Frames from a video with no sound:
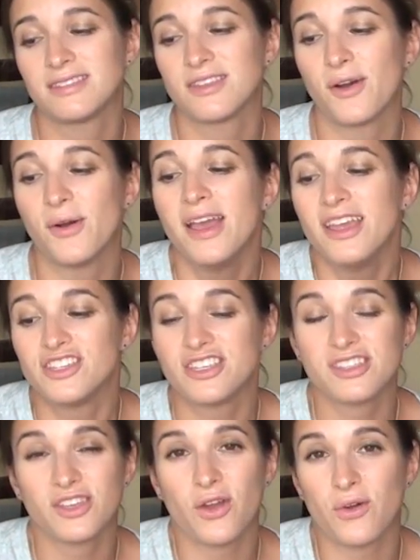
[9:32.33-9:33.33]
So she
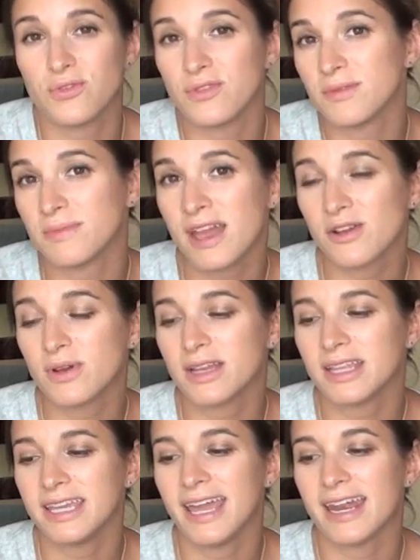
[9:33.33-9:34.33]
doesn't go through them that
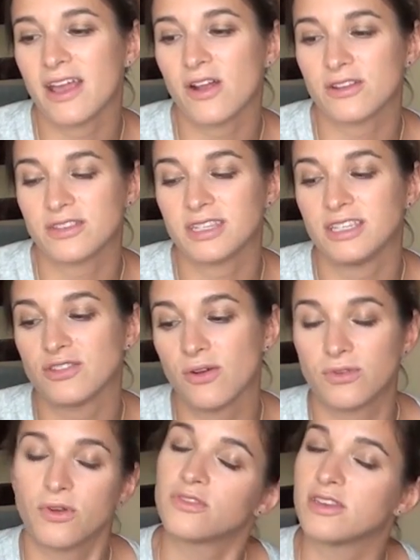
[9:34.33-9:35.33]
quickly, and I honestly
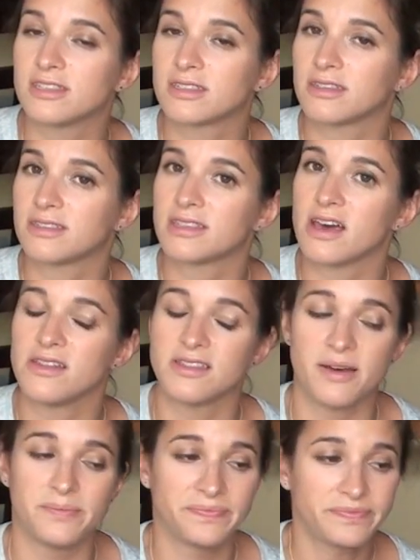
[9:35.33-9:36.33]
don't know if they still sell
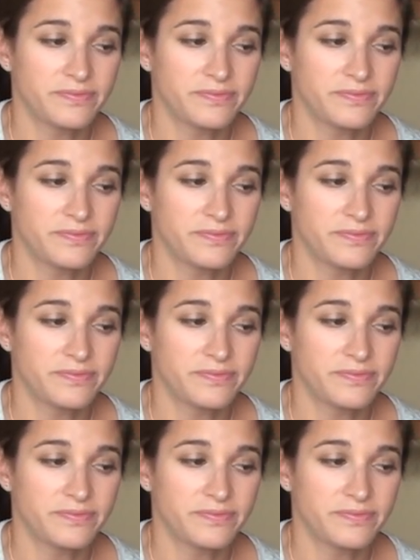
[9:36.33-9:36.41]
them.